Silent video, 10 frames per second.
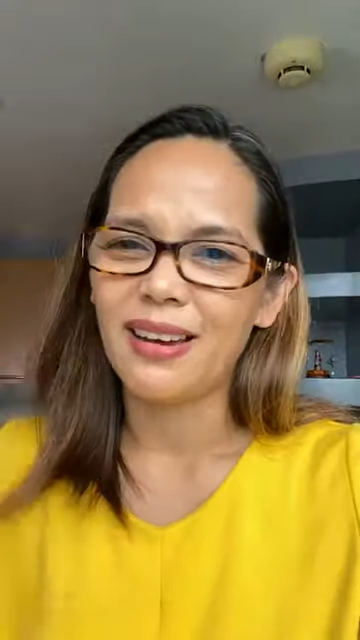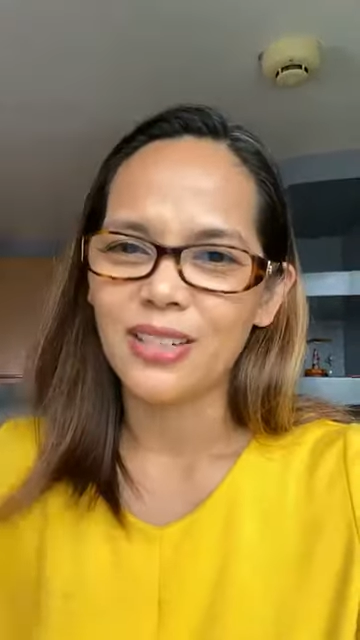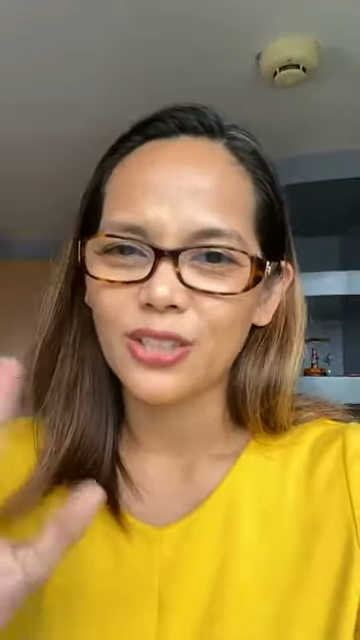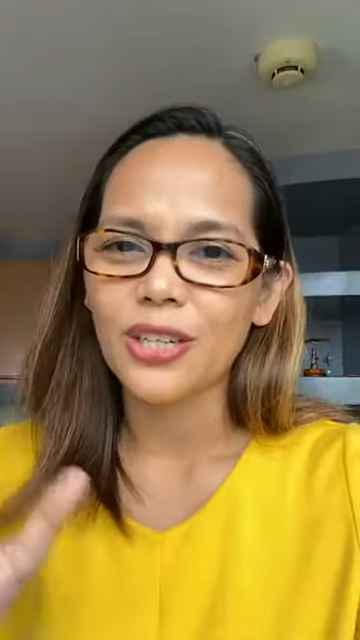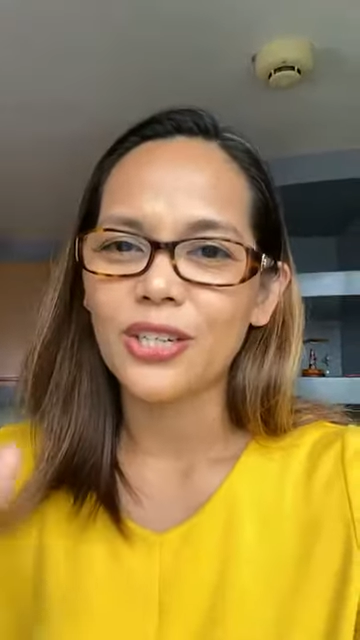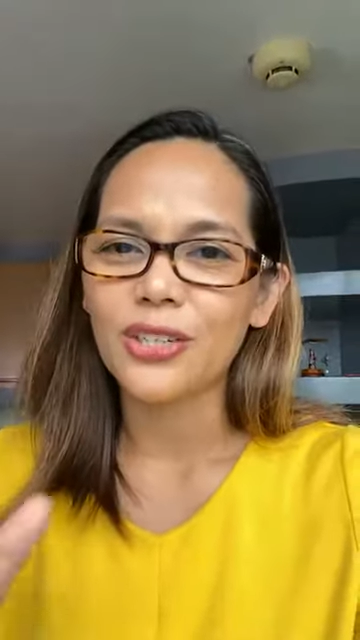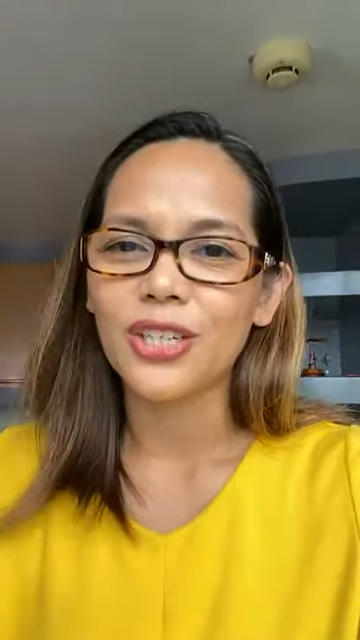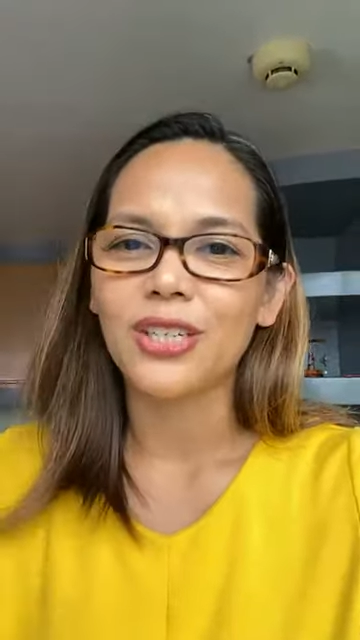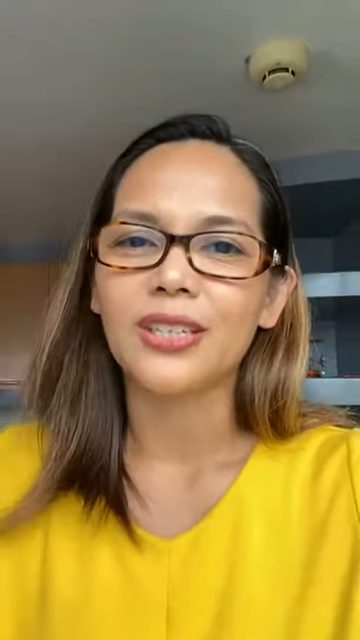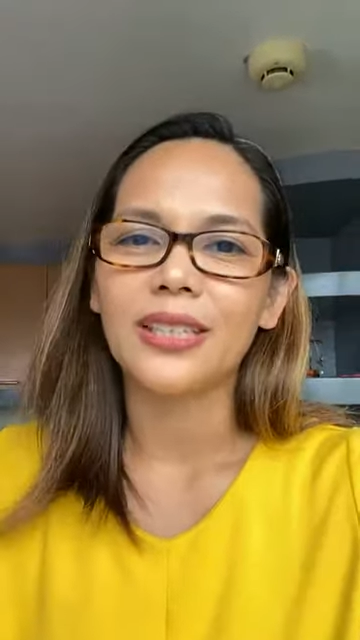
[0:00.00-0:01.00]
a
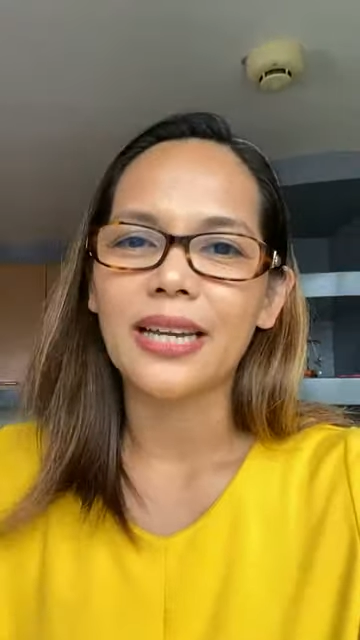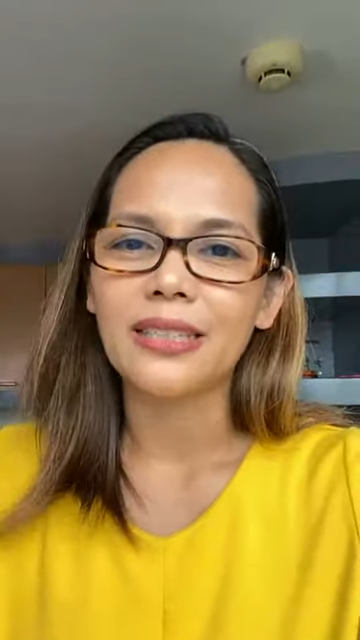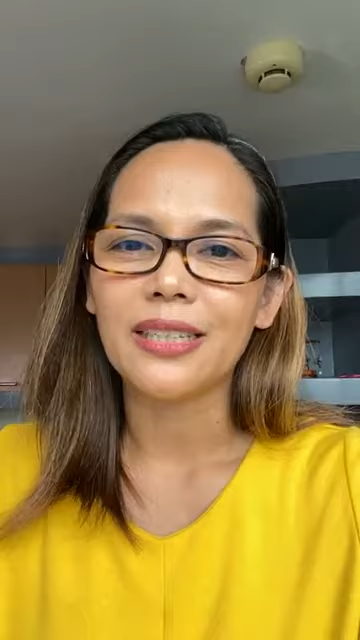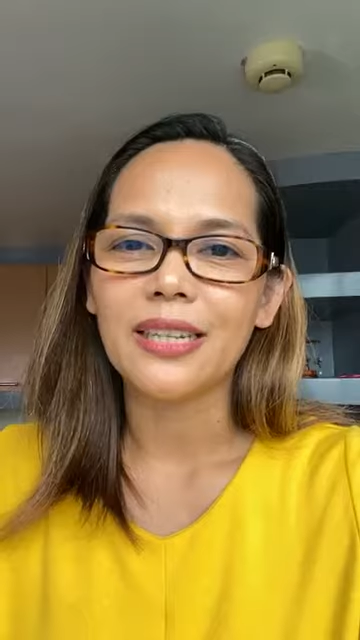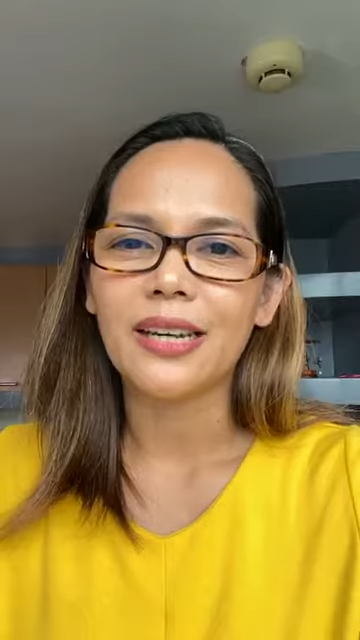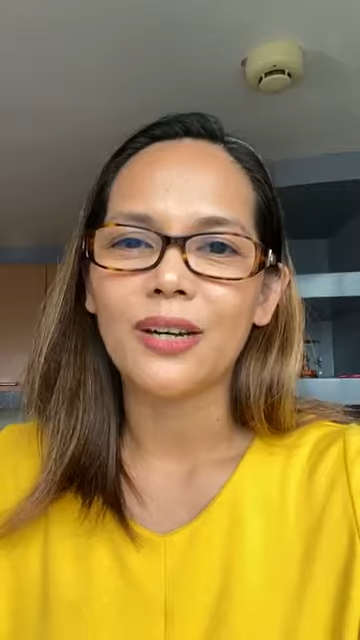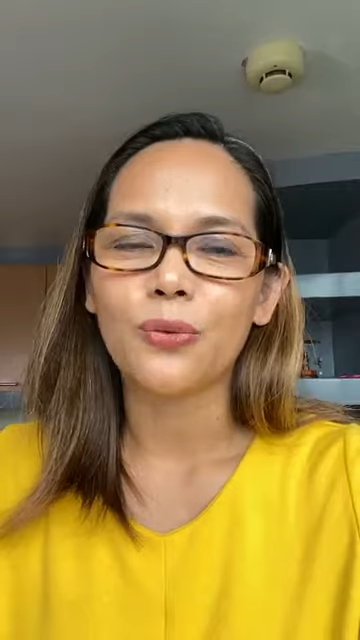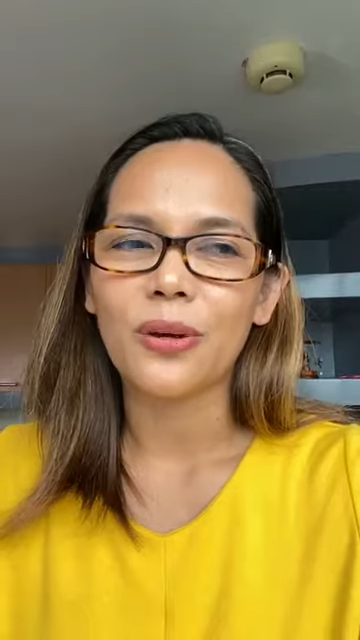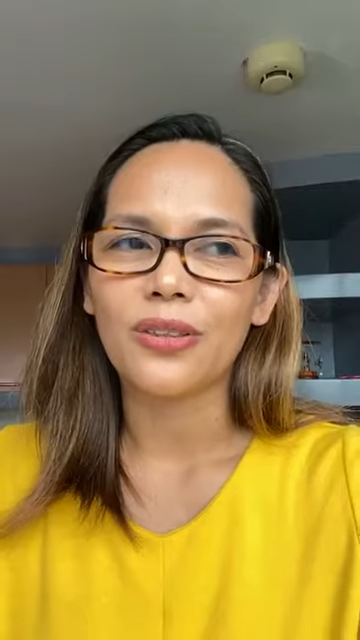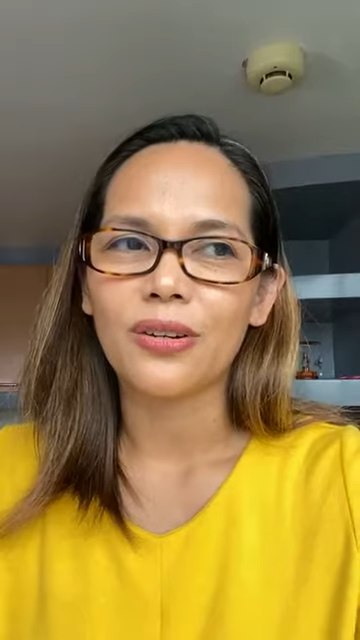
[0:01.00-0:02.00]
general idea
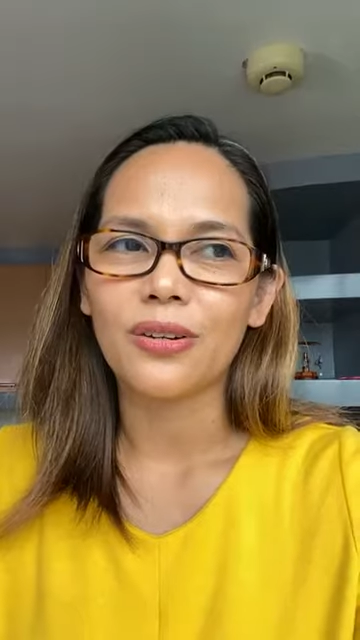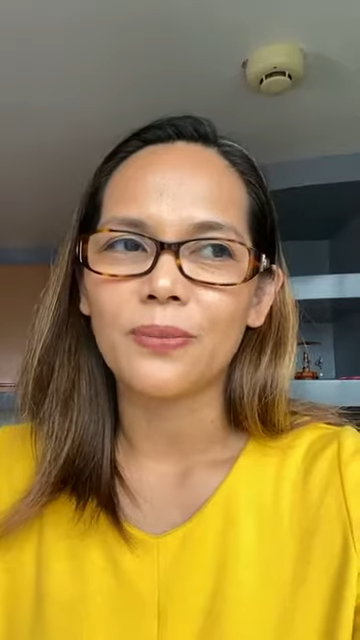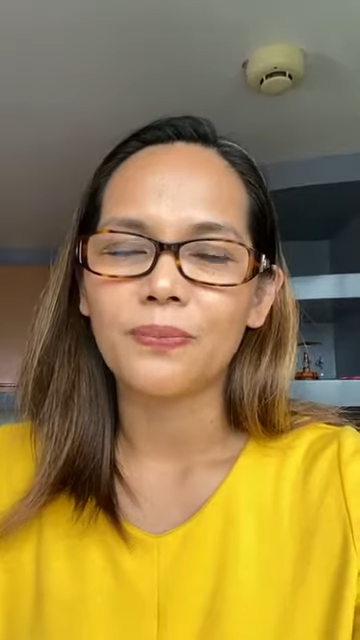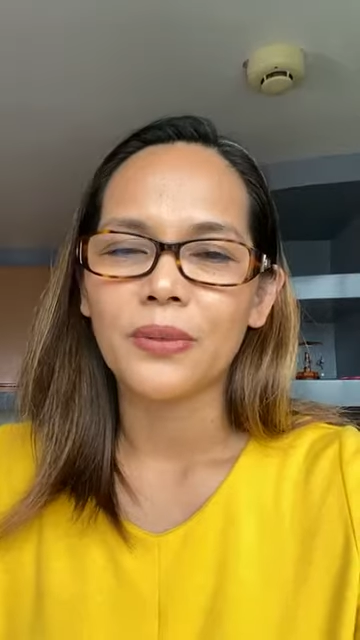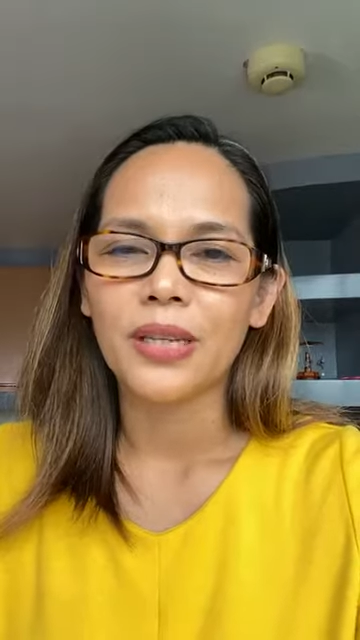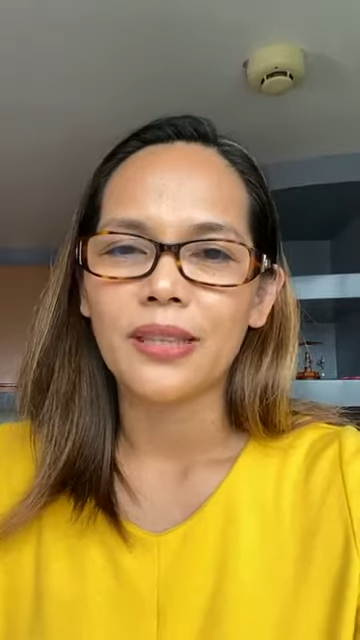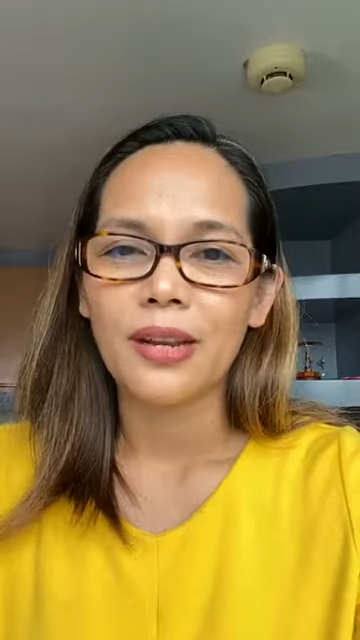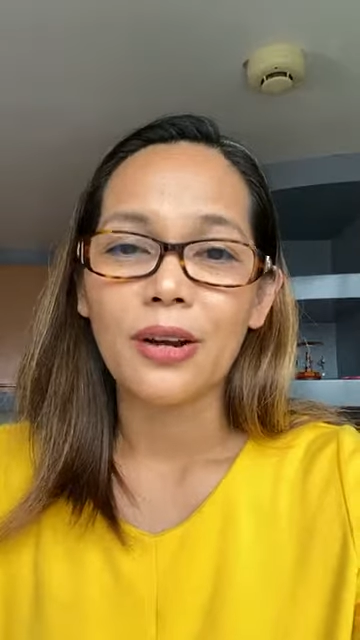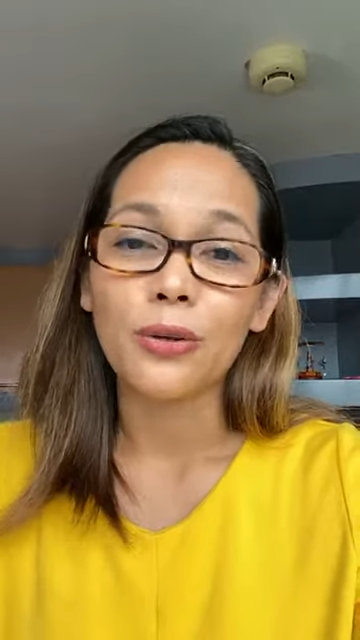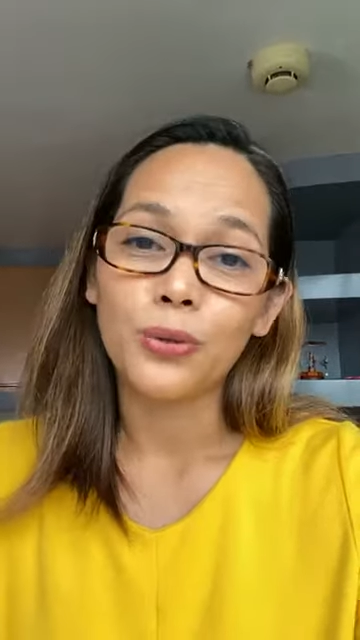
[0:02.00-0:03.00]
whether
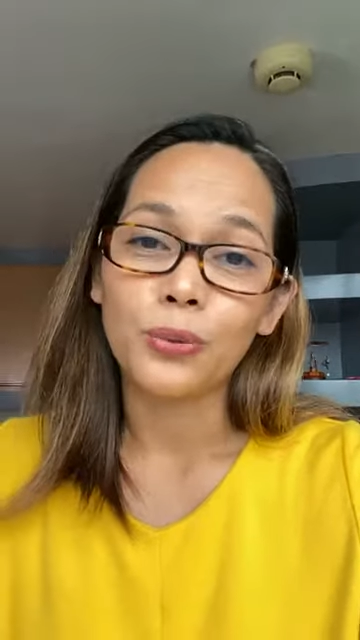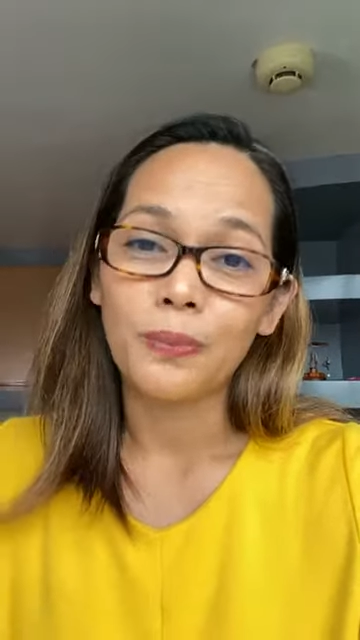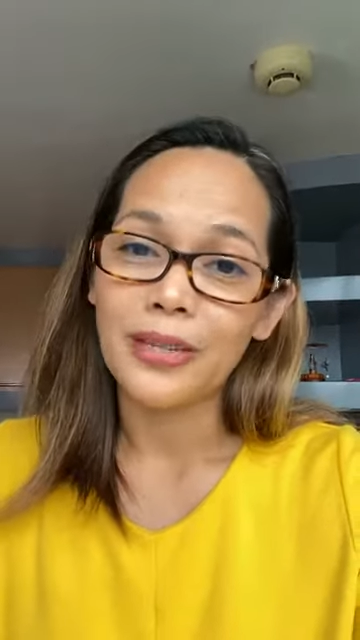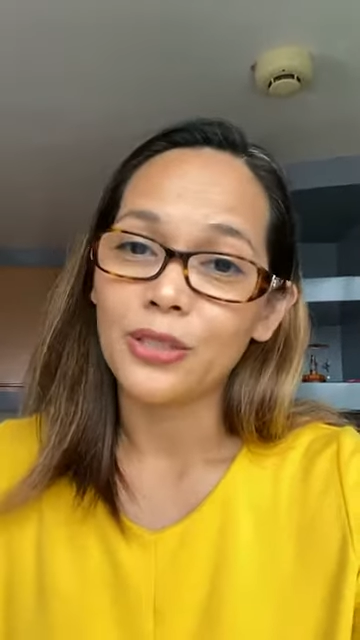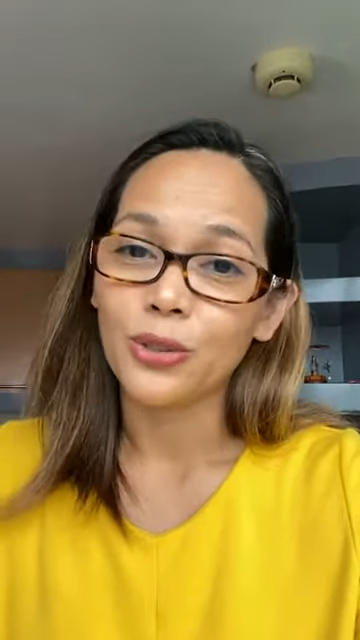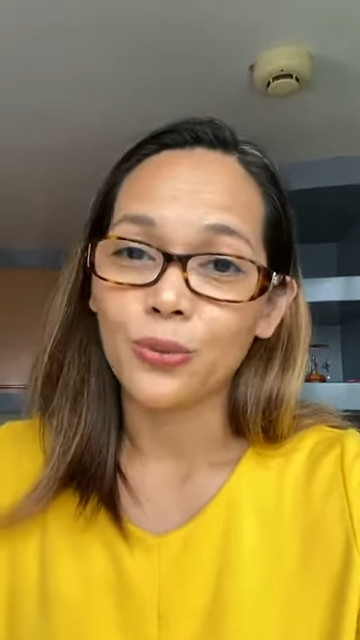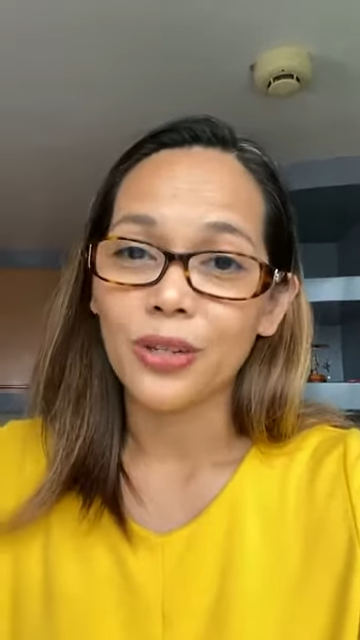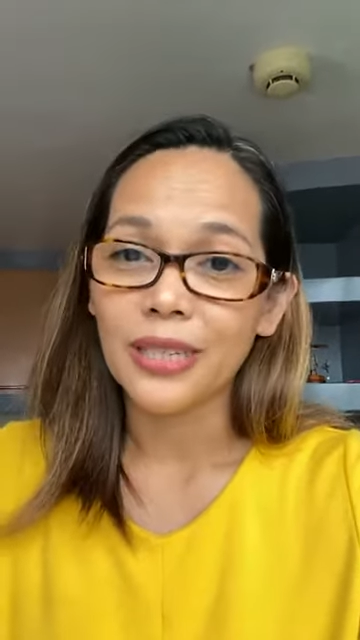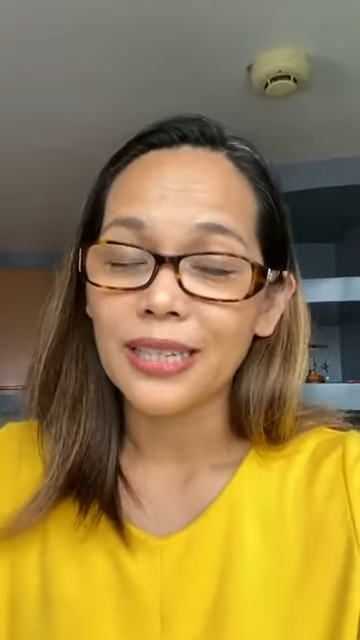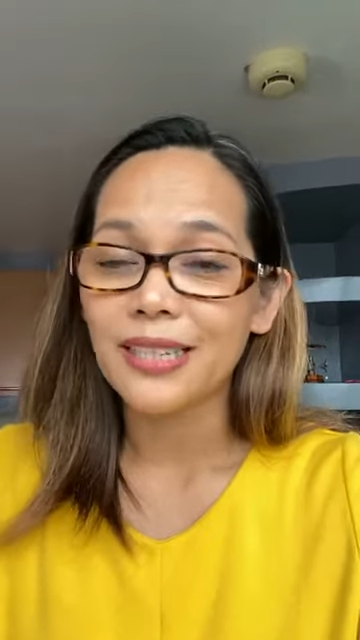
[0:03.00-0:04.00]
they're a good place to
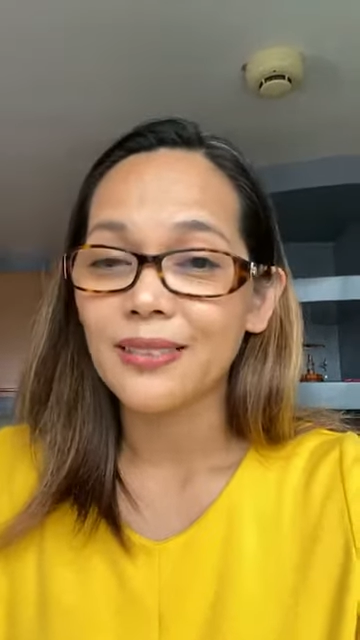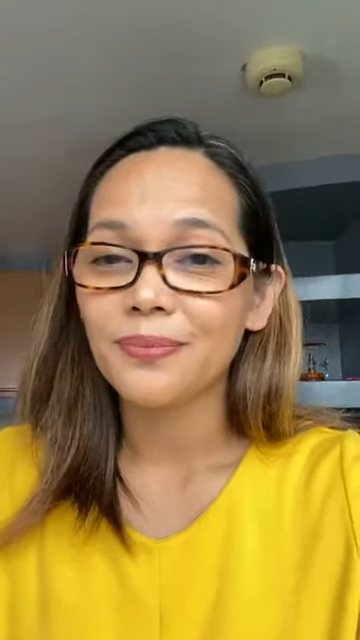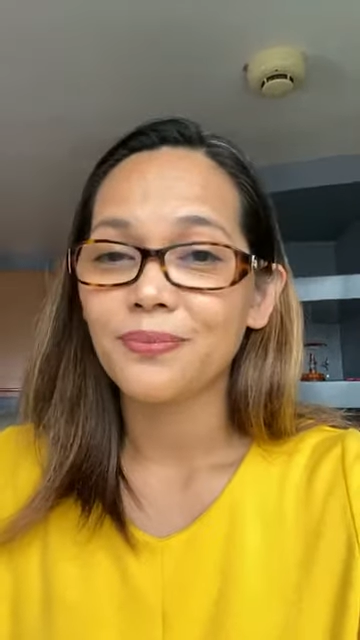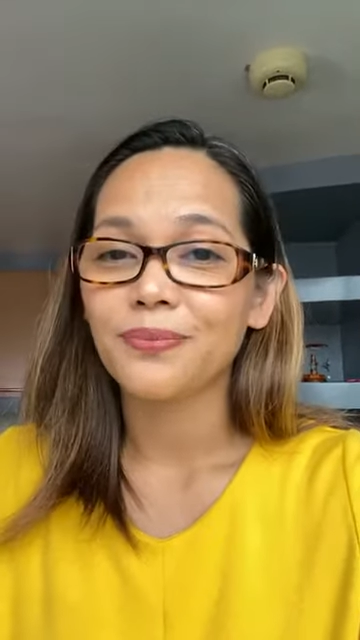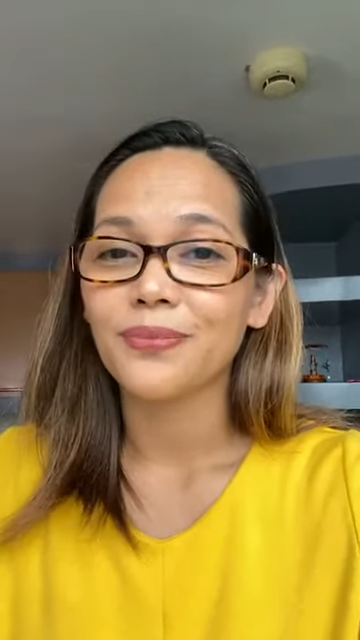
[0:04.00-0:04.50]
work in,